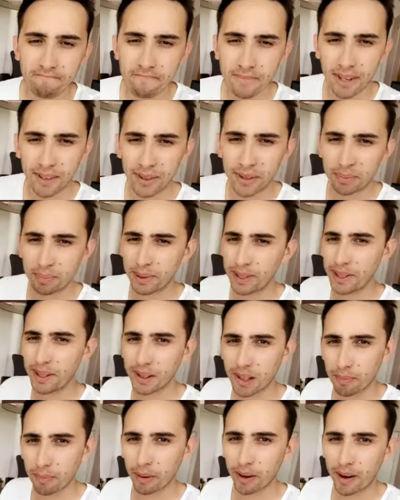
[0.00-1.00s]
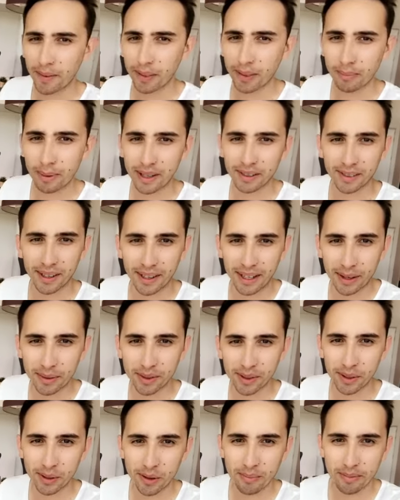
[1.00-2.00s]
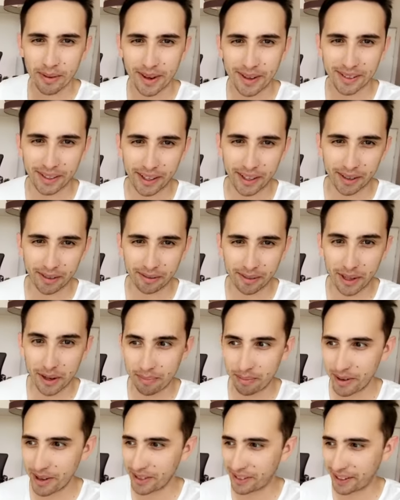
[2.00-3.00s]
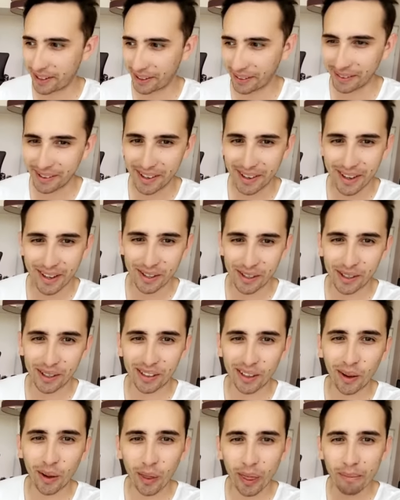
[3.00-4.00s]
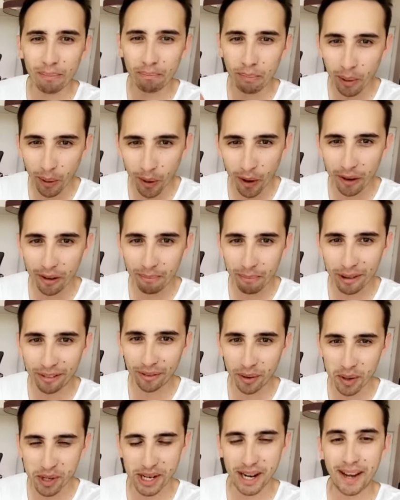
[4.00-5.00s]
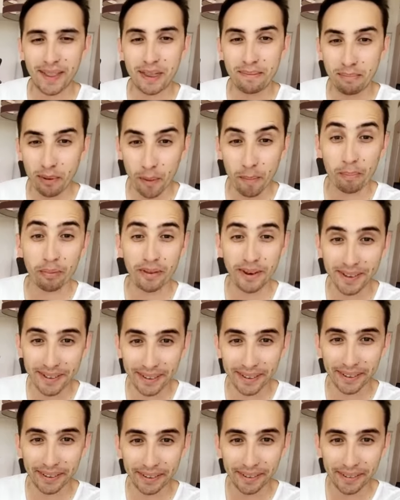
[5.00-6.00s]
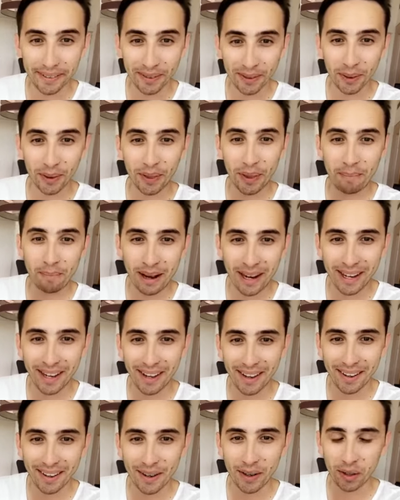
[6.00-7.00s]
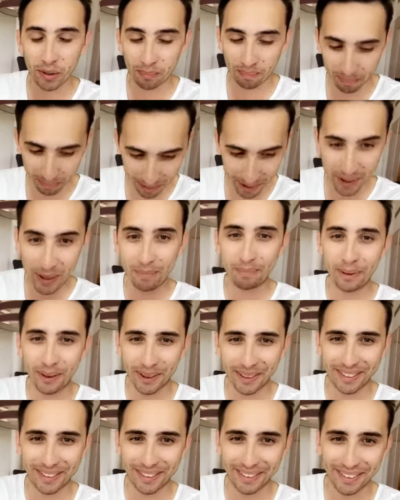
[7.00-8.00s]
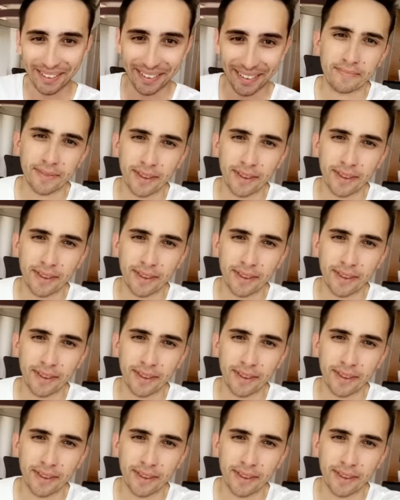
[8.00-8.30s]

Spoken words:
In this particular product, the best idea was to do a pre-sale. We did a pre-sale. She sold the book before she had the book printed, took the money to print the books.